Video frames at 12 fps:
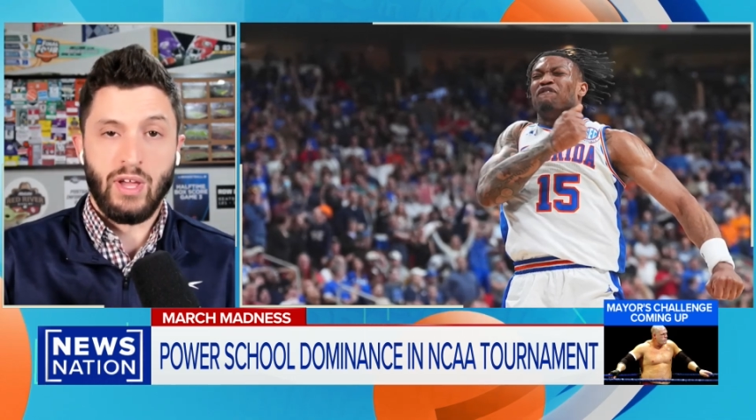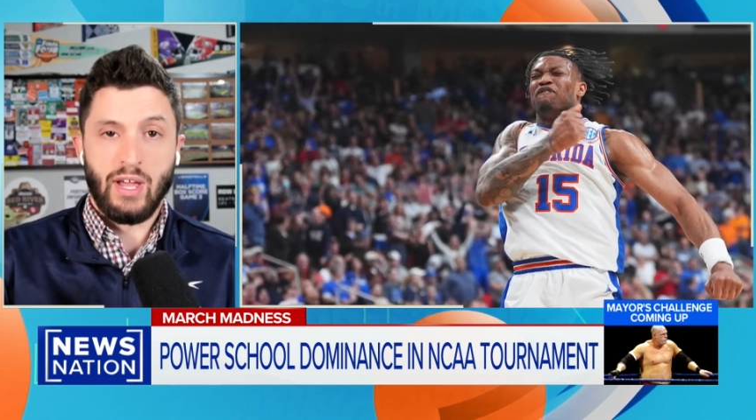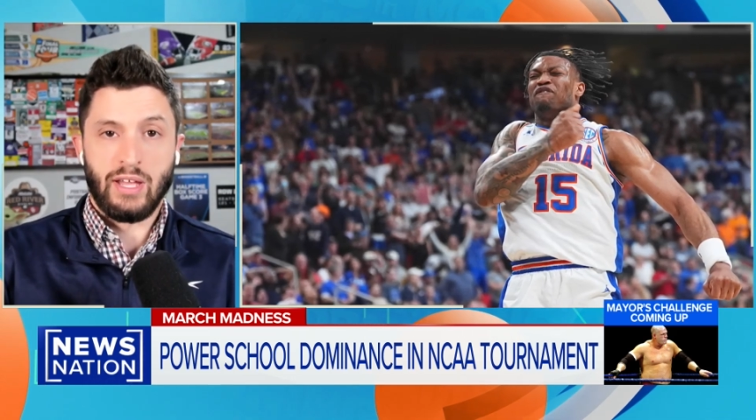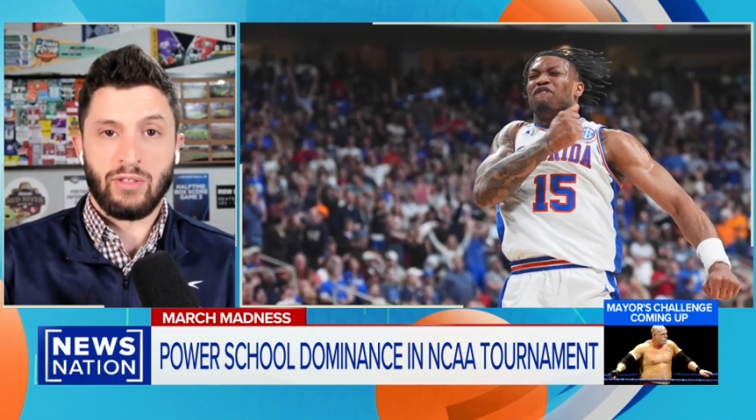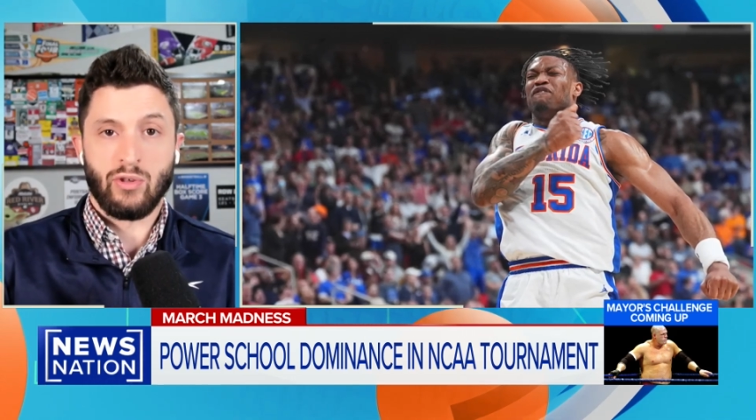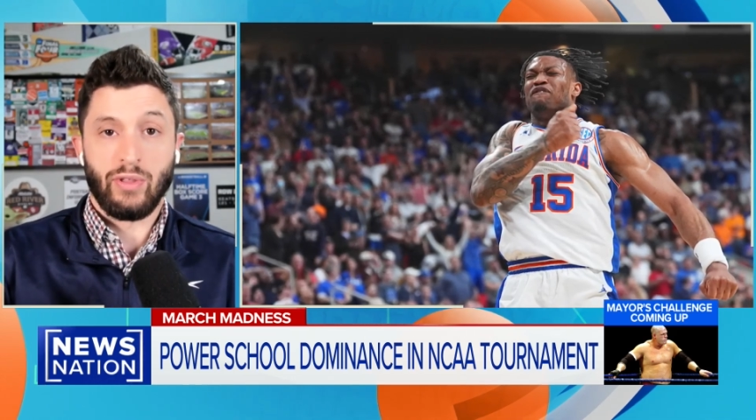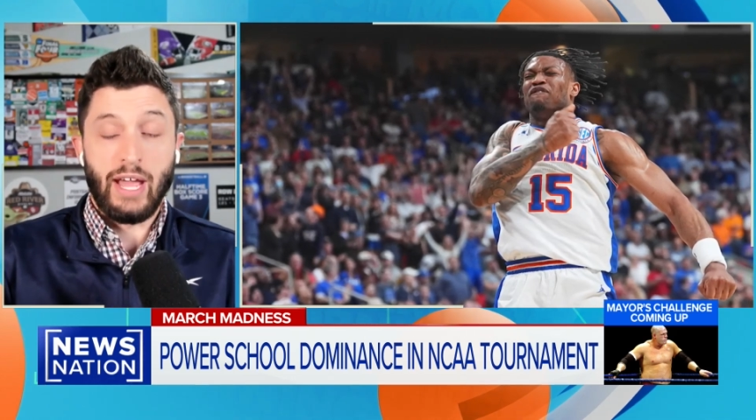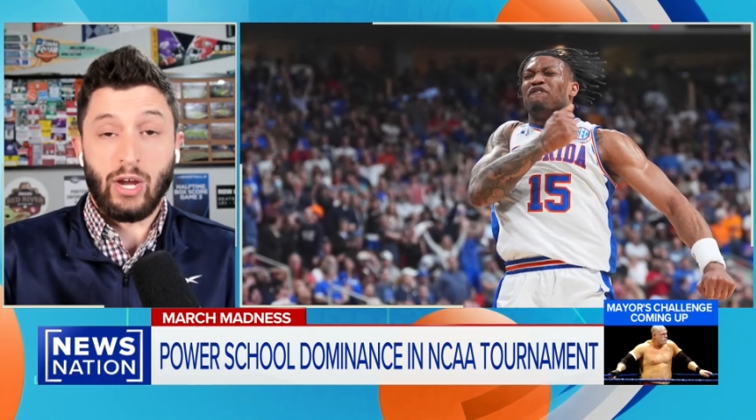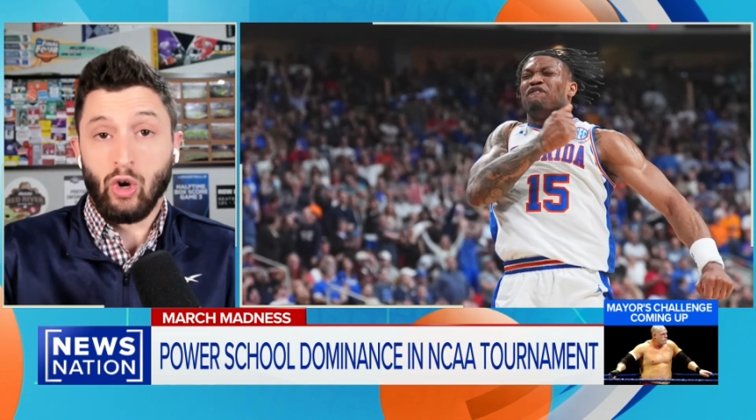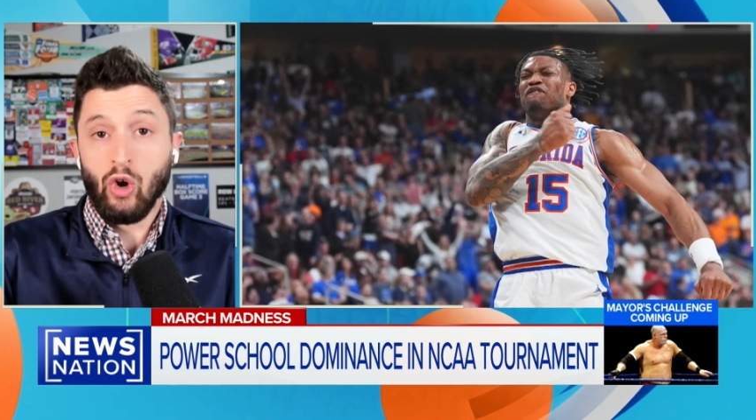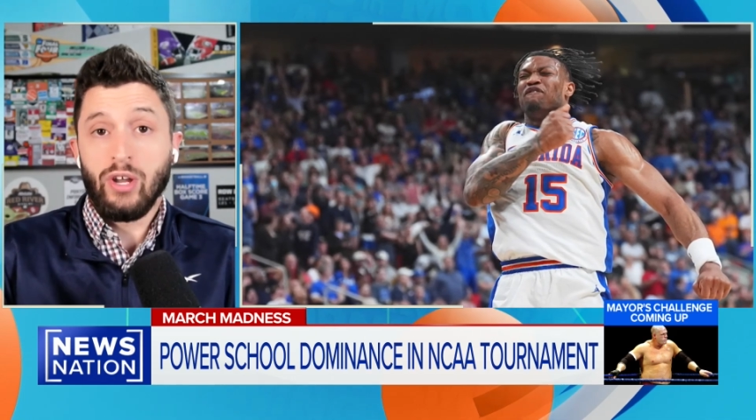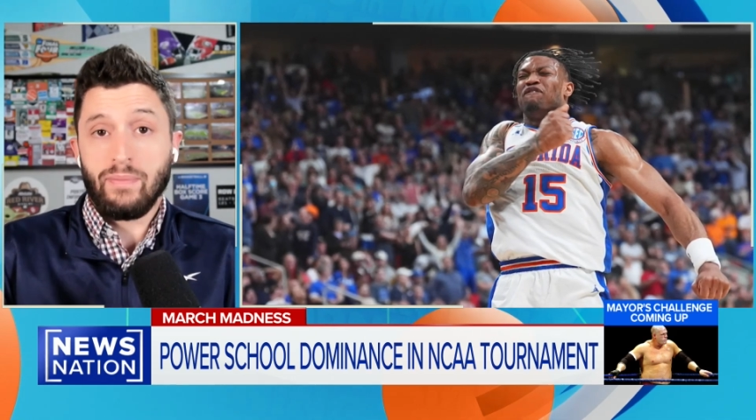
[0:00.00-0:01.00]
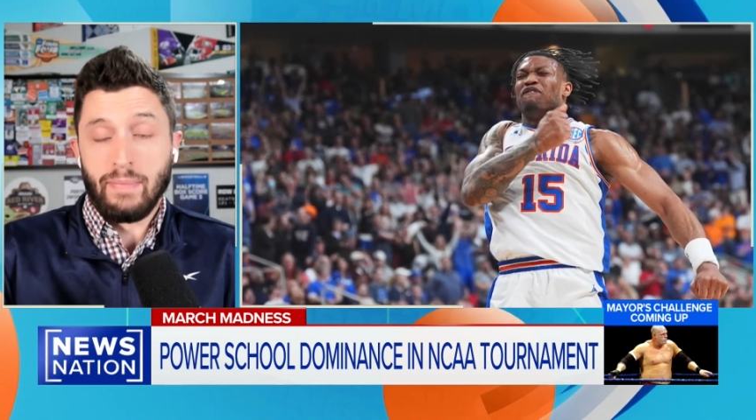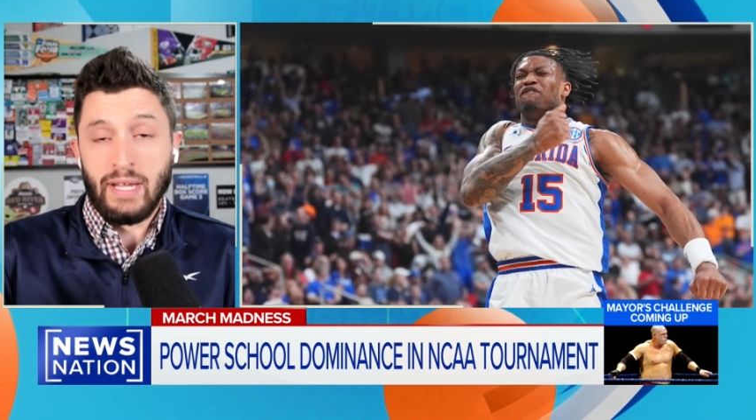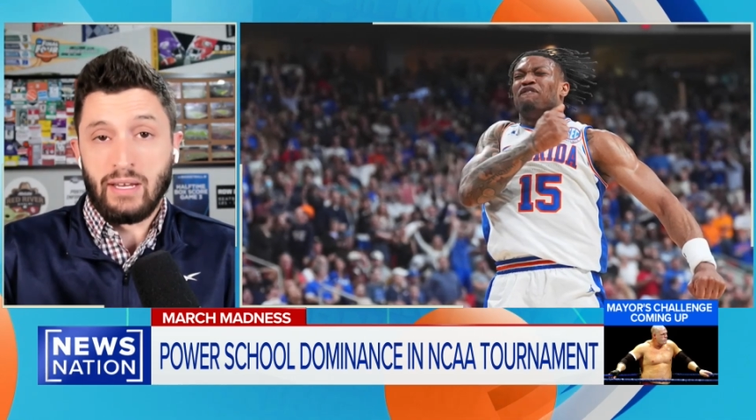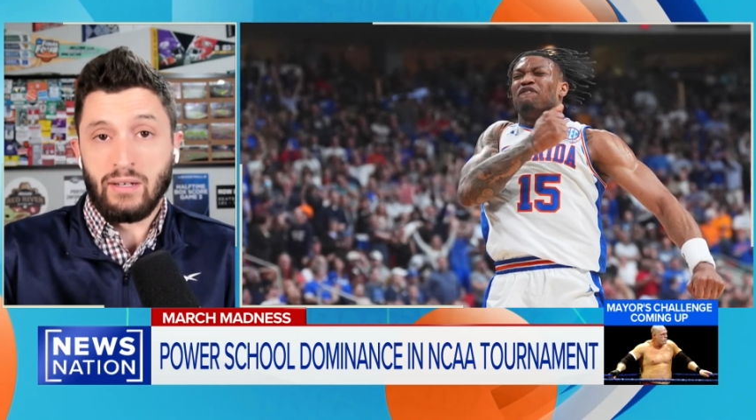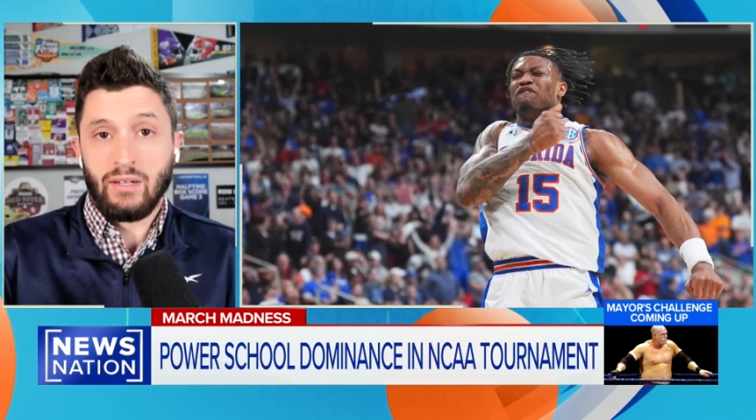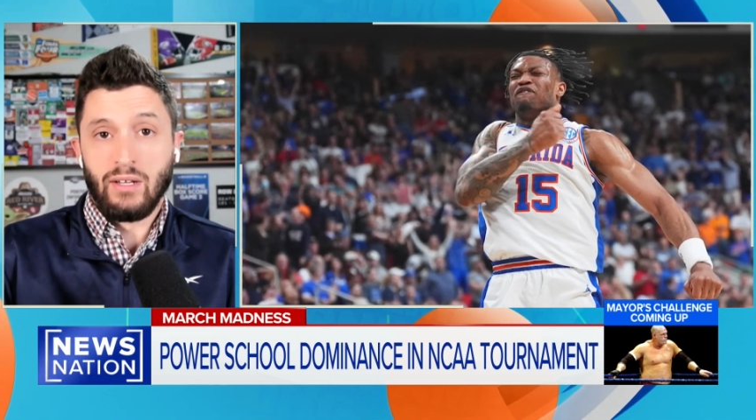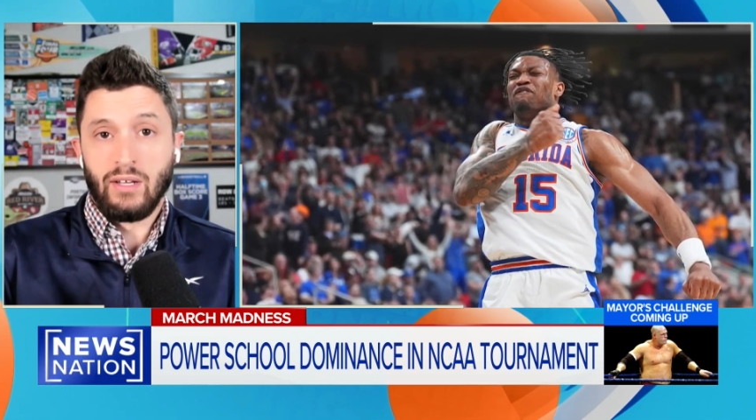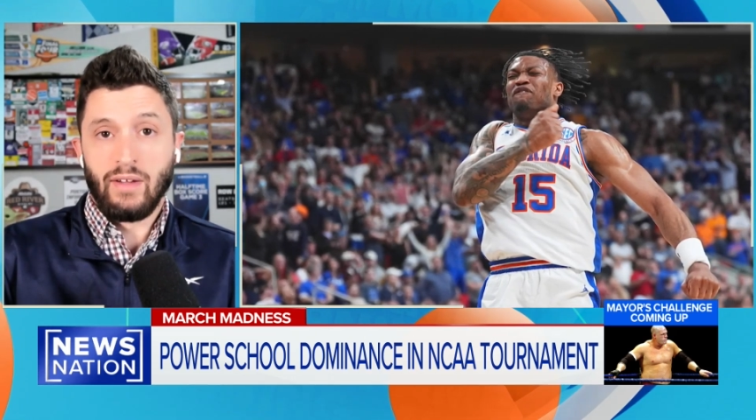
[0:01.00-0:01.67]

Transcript: And so that could mean